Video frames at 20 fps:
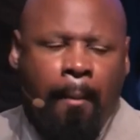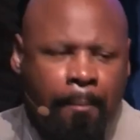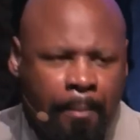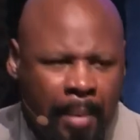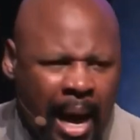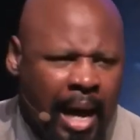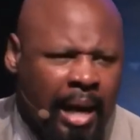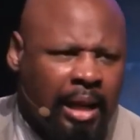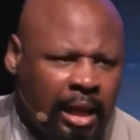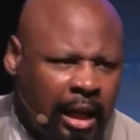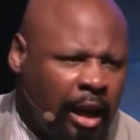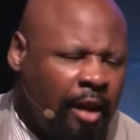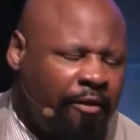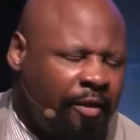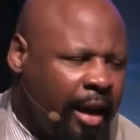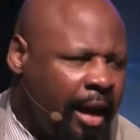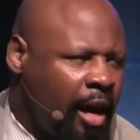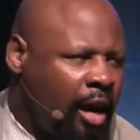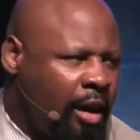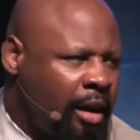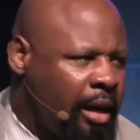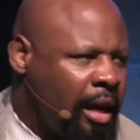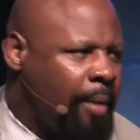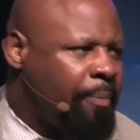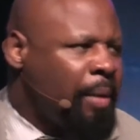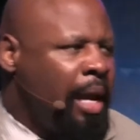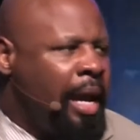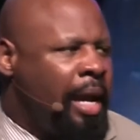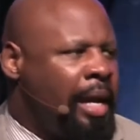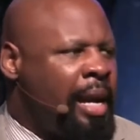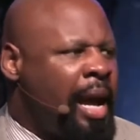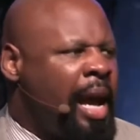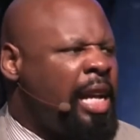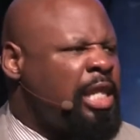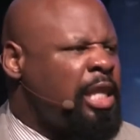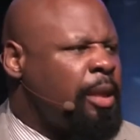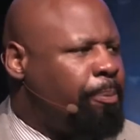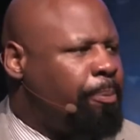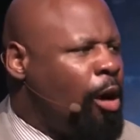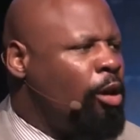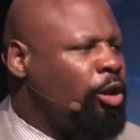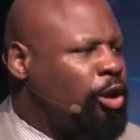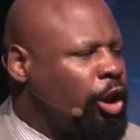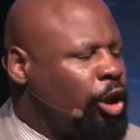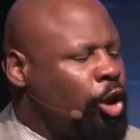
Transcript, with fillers: my gift held up, and I spoke